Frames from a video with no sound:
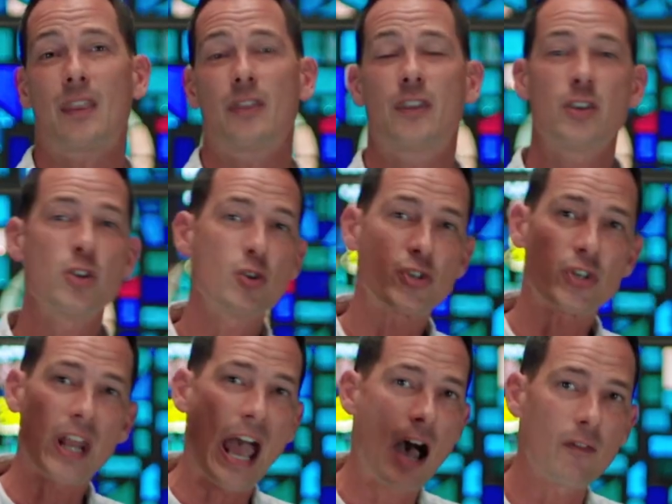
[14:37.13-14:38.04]
that you
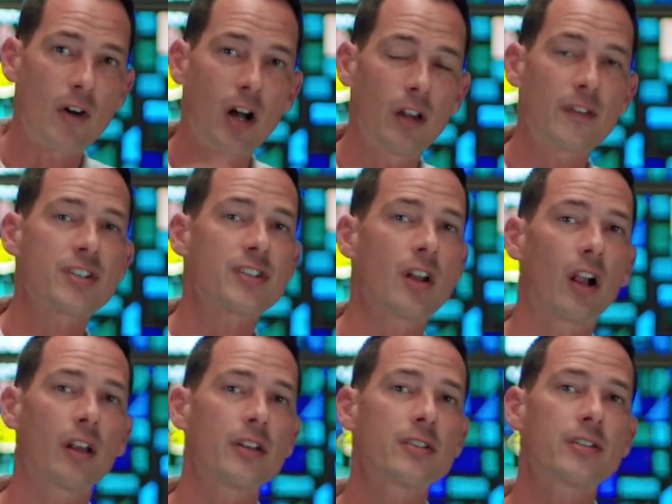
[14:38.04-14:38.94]
should have all this
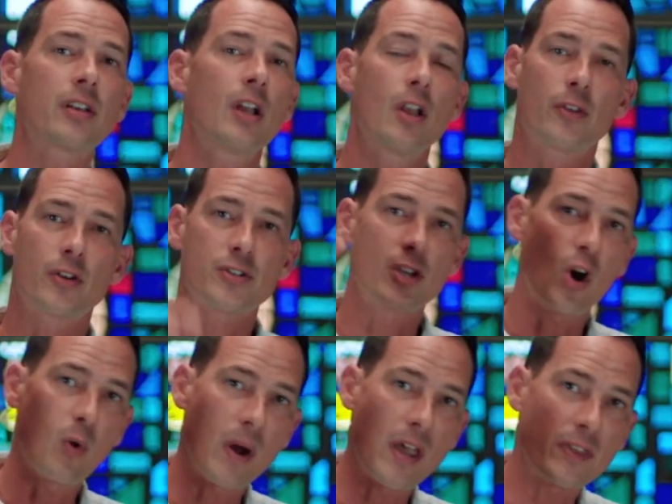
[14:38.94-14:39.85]
knowledge. There's
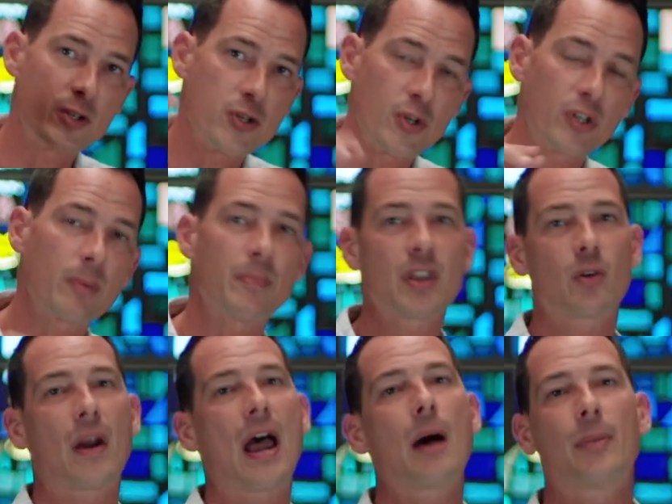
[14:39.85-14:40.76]
no way that you can be a
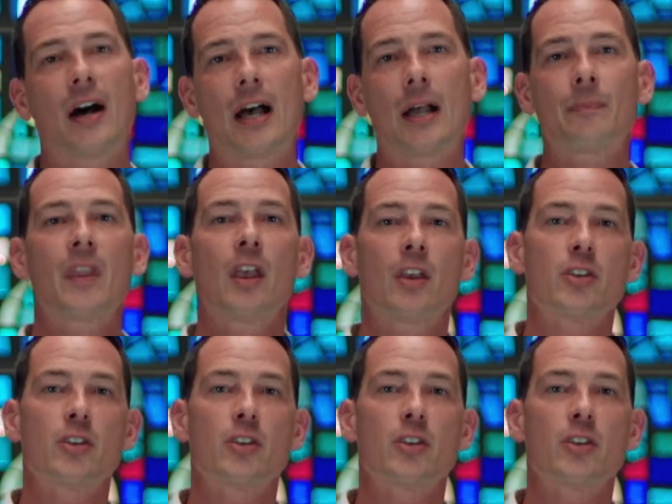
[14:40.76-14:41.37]
rabbi.